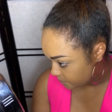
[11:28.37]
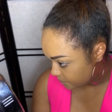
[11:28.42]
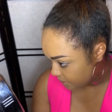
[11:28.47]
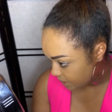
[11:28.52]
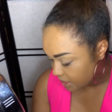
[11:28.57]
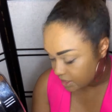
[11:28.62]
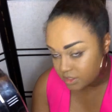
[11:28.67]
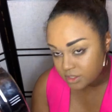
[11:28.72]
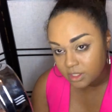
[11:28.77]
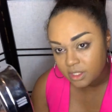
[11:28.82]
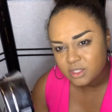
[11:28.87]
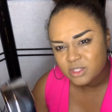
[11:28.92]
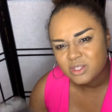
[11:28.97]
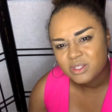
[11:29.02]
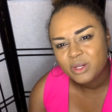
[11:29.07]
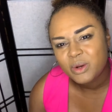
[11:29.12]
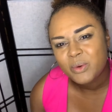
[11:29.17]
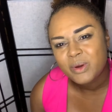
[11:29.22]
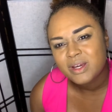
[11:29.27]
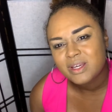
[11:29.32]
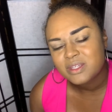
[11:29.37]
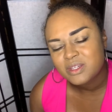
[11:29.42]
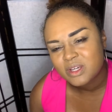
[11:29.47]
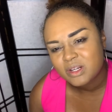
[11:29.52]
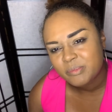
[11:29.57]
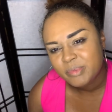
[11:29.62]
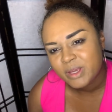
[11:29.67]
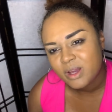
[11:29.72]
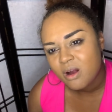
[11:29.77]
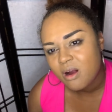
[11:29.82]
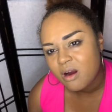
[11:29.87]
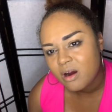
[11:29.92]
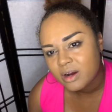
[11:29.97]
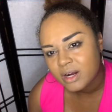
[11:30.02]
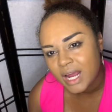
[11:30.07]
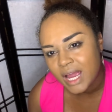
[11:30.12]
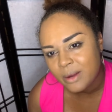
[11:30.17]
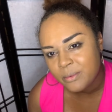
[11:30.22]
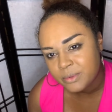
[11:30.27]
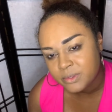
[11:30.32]
it's you know what, it's gonna be hard.
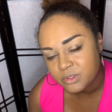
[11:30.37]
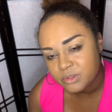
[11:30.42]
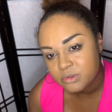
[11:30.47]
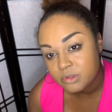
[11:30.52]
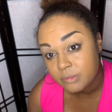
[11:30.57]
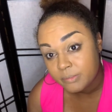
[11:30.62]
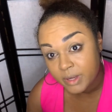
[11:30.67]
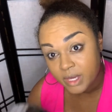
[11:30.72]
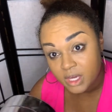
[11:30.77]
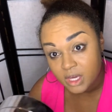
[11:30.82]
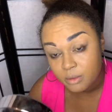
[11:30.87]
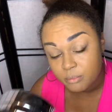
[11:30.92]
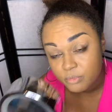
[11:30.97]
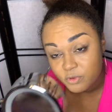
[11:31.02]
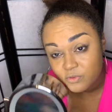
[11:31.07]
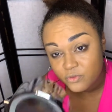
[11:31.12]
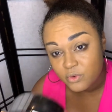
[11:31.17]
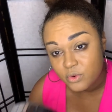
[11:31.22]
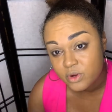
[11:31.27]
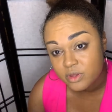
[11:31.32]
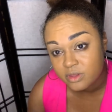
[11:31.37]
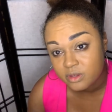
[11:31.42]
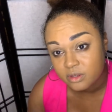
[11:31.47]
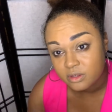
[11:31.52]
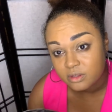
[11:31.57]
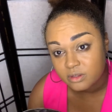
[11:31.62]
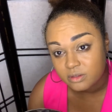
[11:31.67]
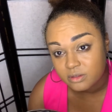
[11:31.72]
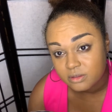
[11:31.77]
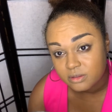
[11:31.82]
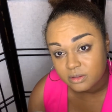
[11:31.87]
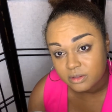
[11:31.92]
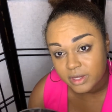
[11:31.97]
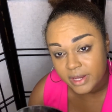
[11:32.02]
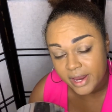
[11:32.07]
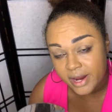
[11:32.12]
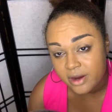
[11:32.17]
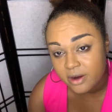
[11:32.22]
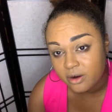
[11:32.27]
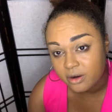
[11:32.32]
I would do the makeup before the
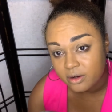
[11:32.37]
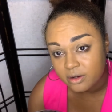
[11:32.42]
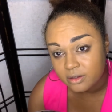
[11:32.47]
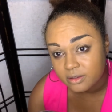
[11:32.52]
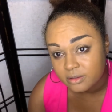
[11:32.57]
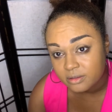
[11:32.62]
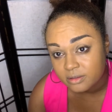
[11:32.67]
hair.